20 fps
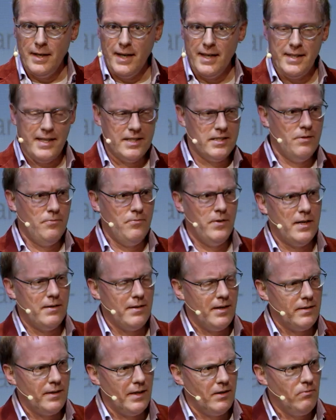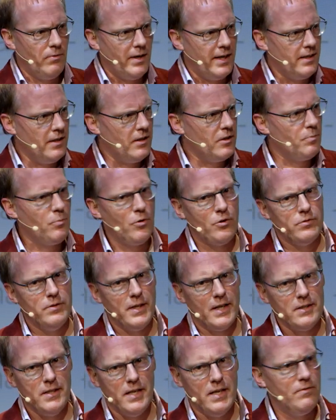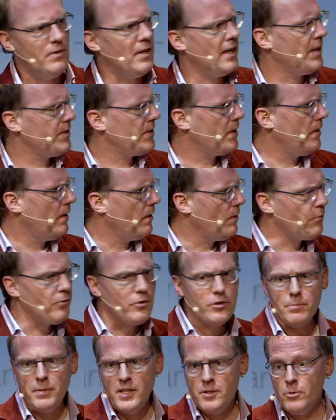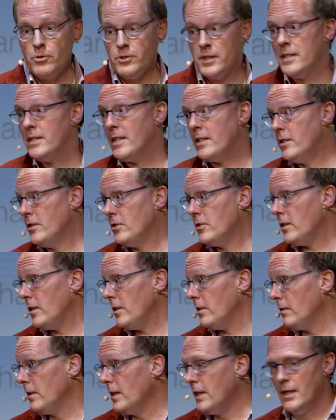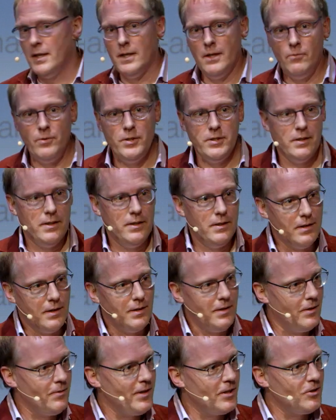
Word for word: And actually figure out, like, why did this person actually even ask it in the first place? Because that's actually a skill which in the, in the